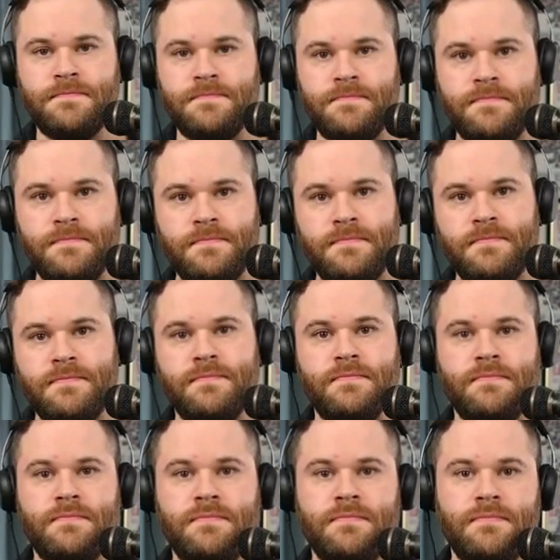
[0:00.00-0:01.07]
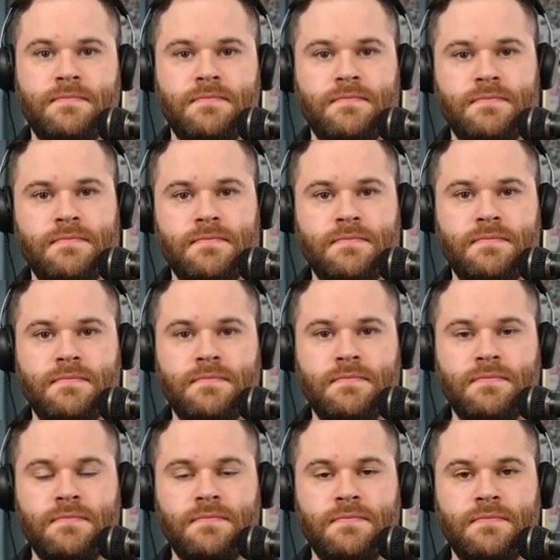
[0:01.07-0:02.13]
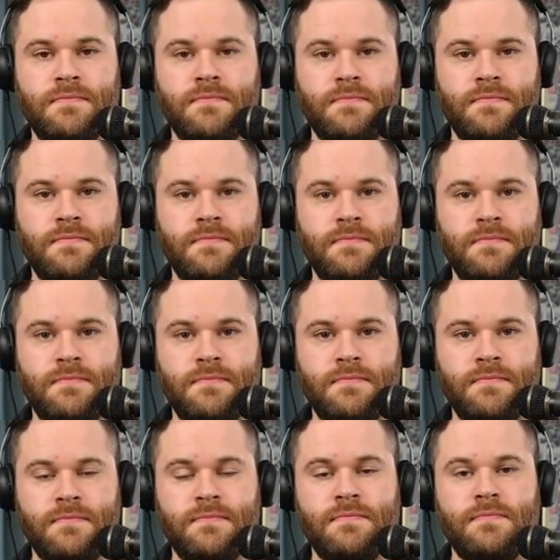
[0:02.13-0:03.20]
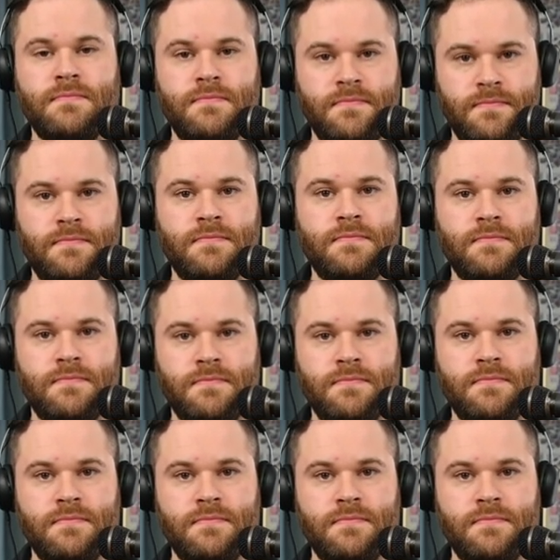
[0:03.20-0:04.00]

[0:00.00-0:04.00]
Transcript: The person shown says nothing.